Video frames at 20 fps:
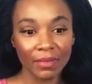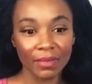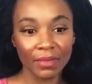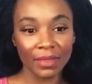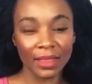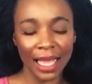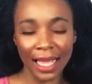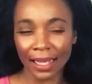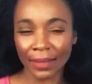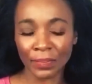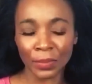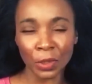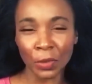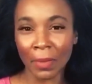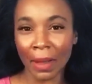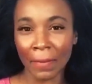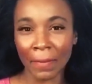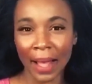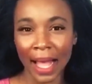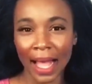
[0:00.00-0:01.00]
that blew
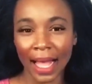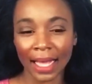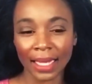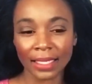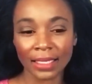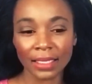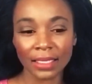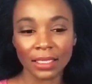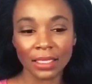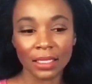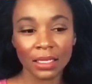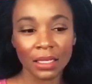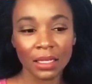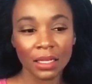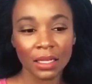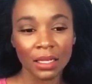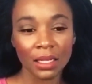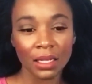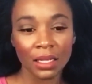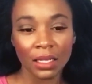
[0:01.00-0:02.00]
my mind.
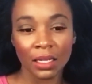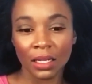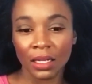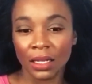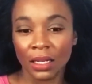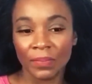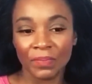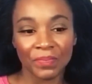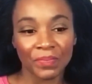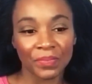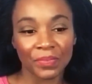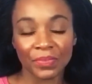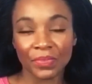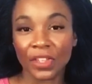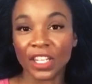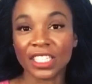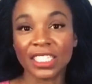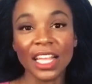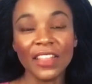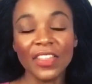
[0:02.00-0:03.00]

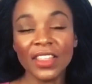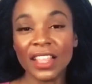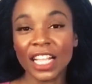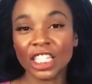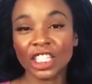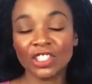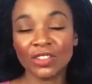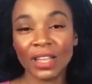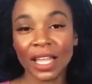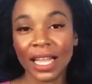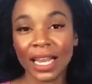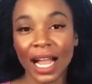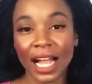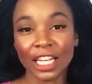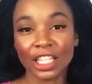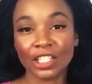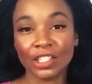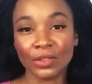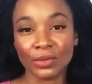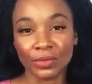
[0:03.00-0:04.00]
There's nothing that you
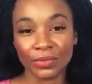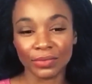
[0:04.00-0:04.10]
cannot do.